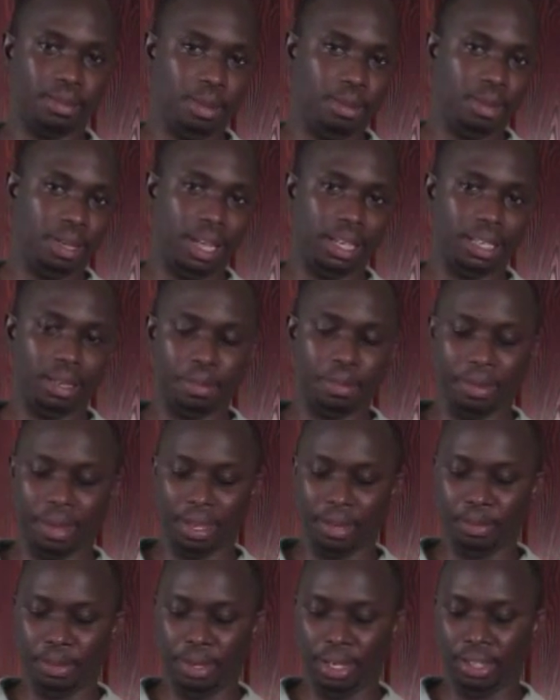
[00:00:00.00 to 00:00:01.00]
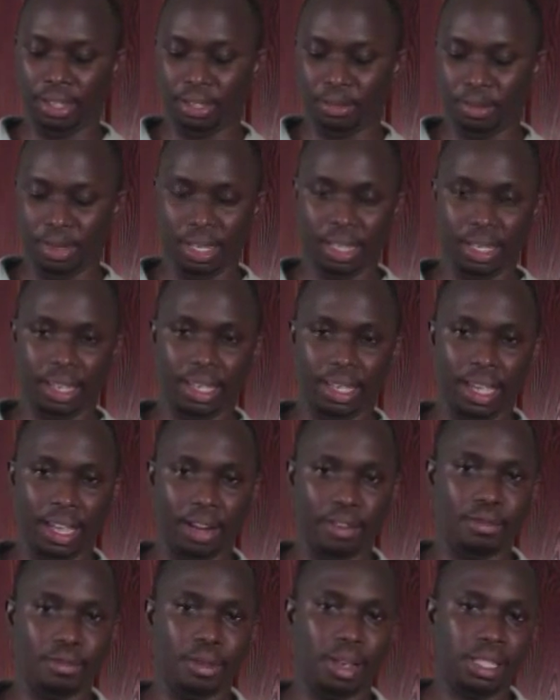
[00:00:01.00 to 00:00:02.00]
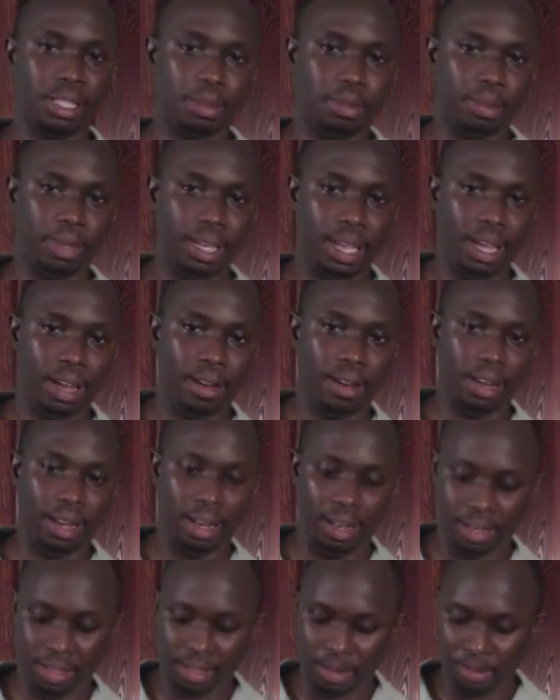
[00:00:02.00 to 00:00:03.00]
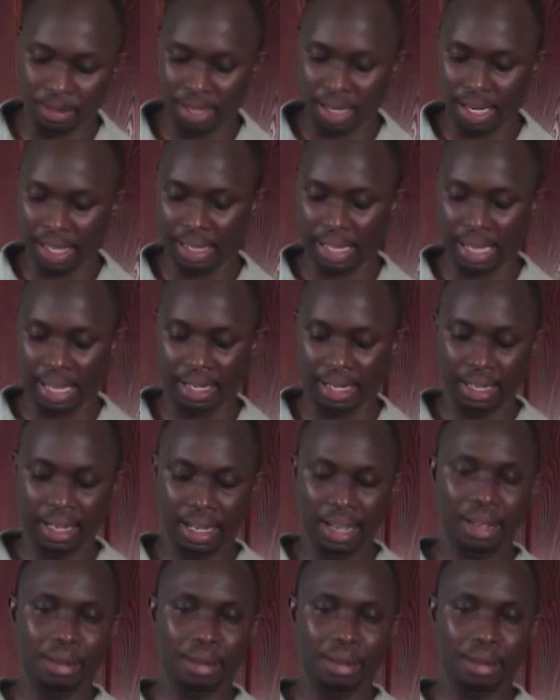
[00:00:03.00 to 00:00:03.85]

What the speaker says: Maybe like the flight page, make get a recipe here or there, something like that.